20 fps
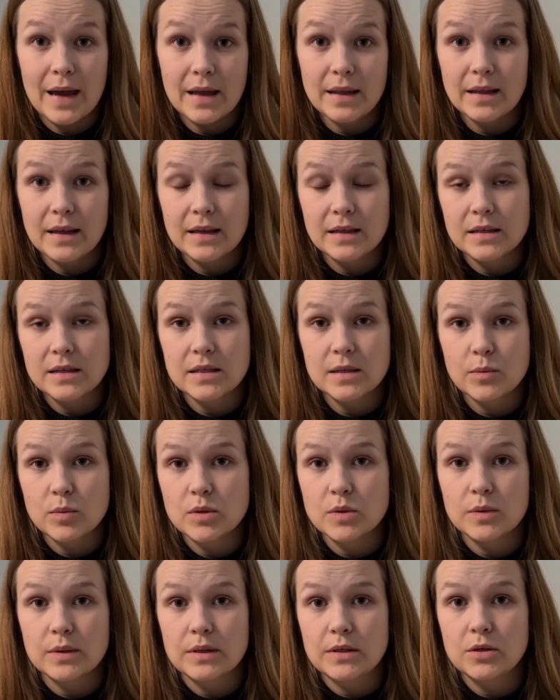man and the
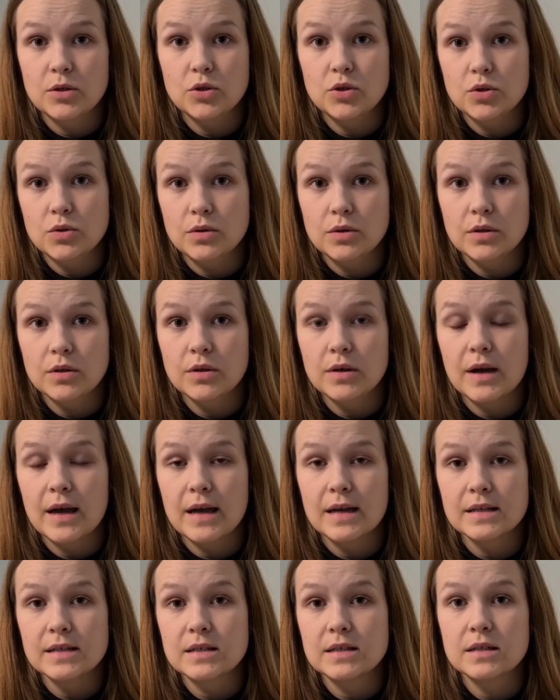zipper sweater junior
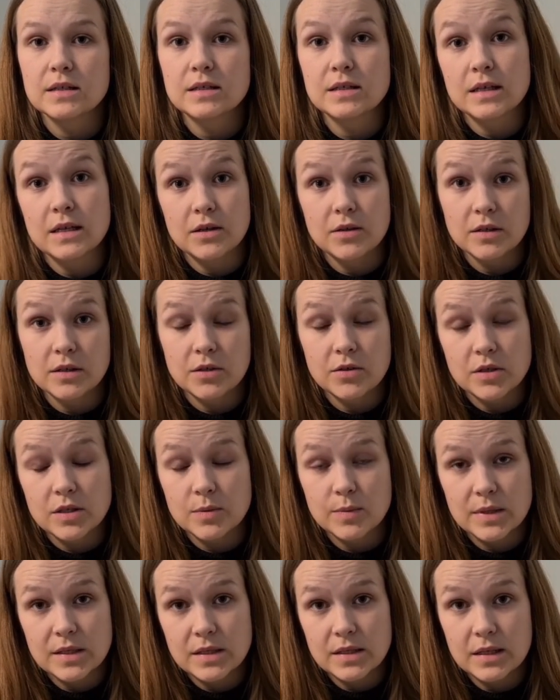as secret
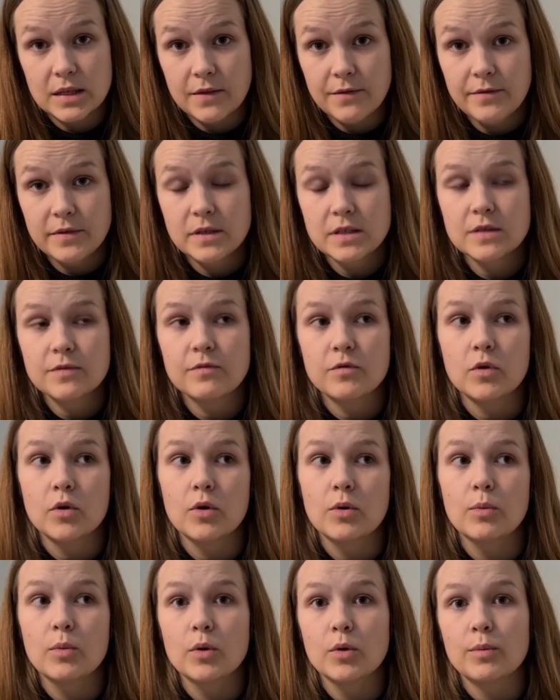Christmas gifts
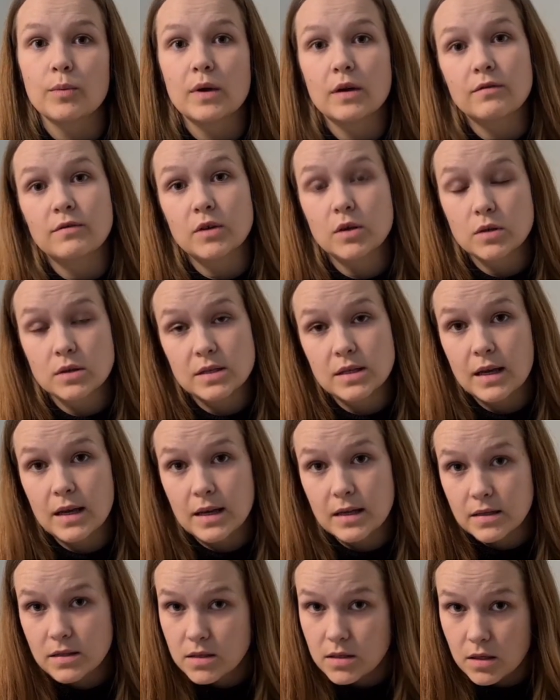for both my fiancé
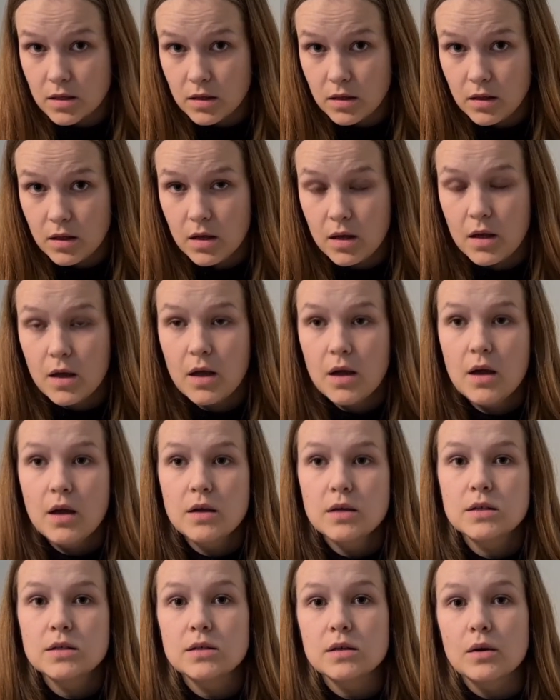and son.
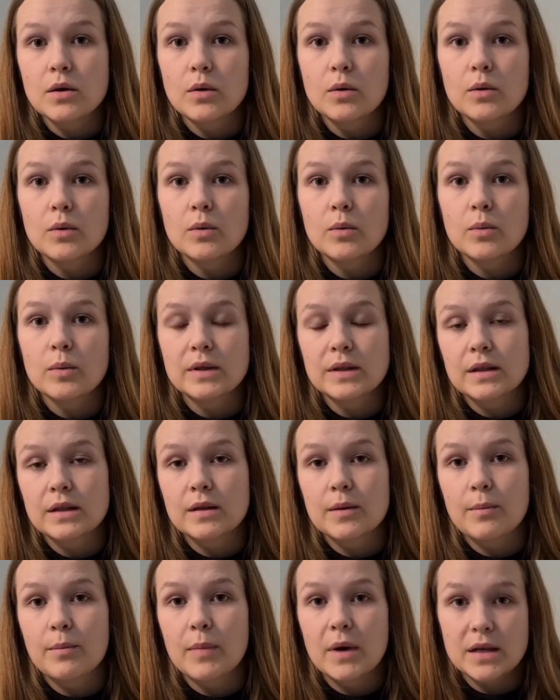So
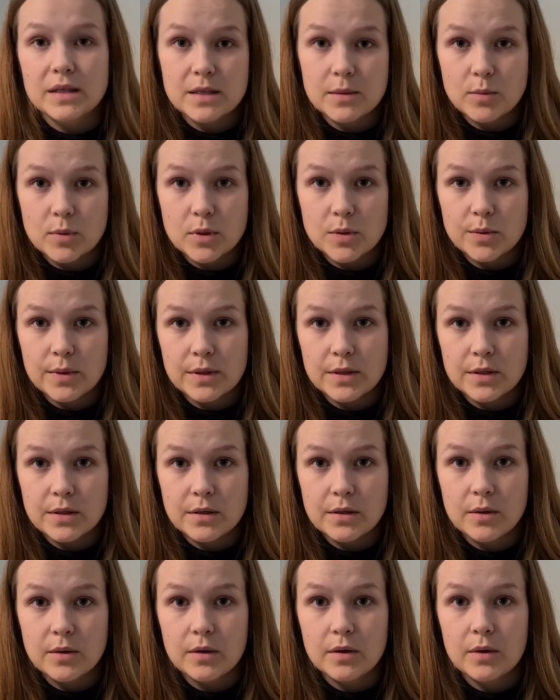when my zipper
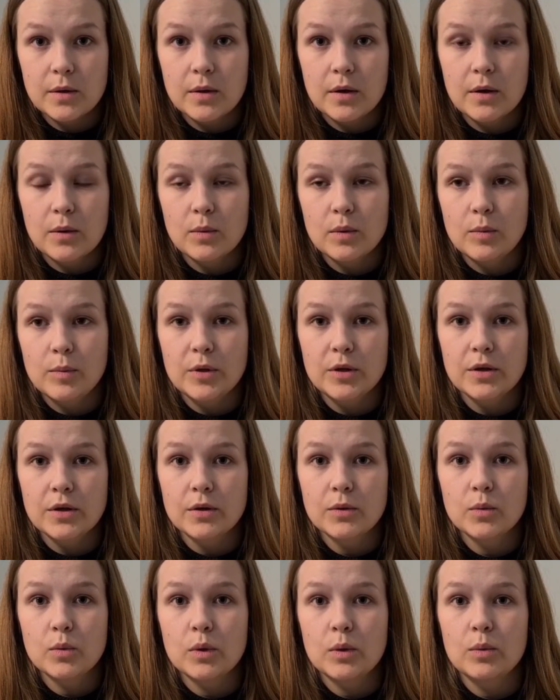sweater will be
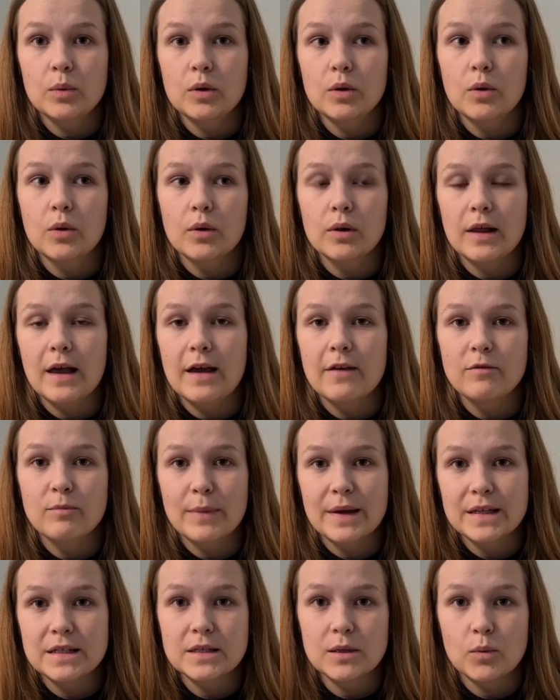done, we will all
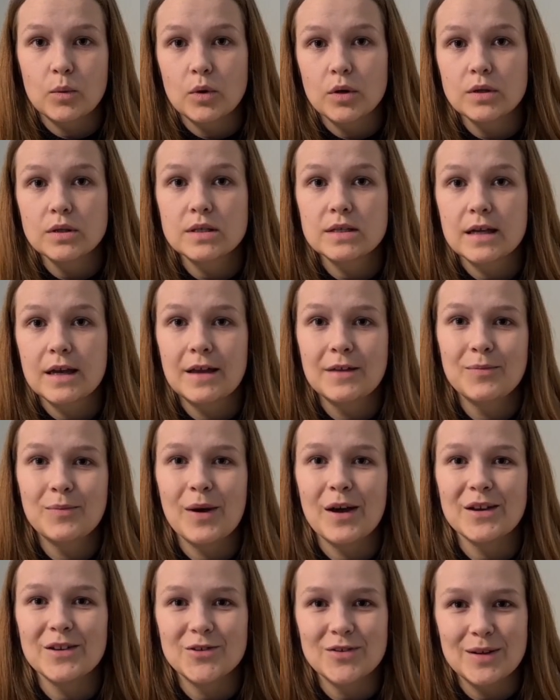have matching ones.
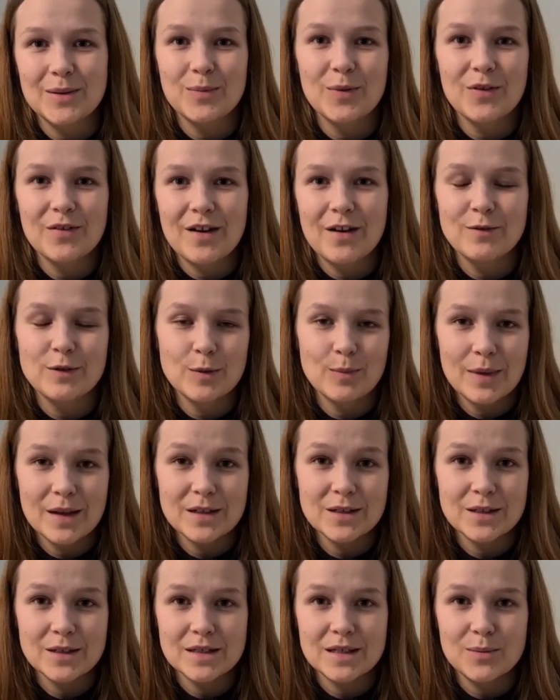My dream of having
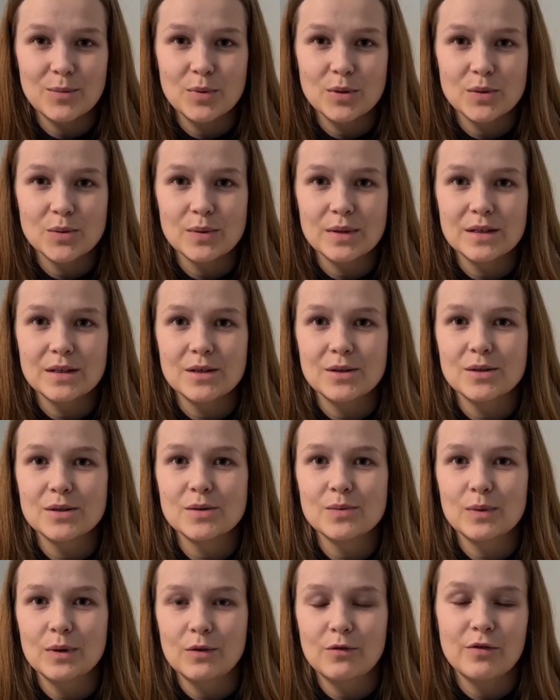matching zipper
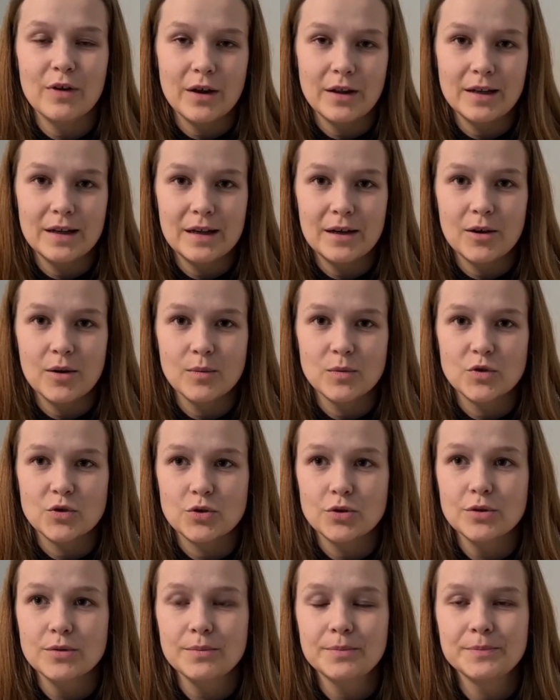sweaters will finally come
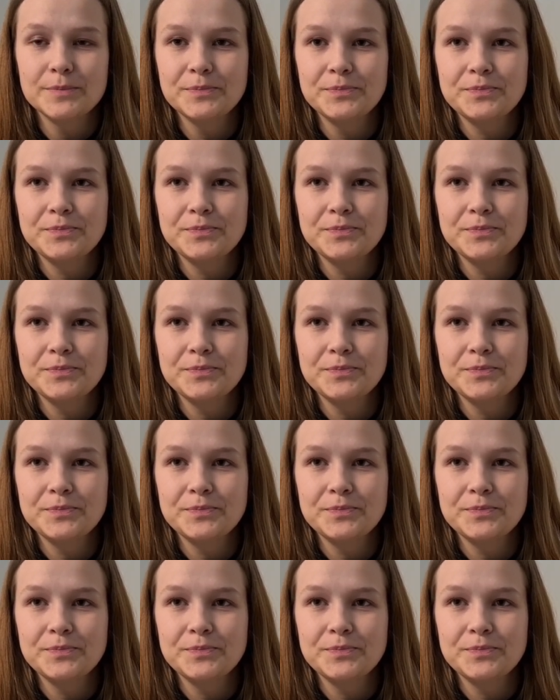true.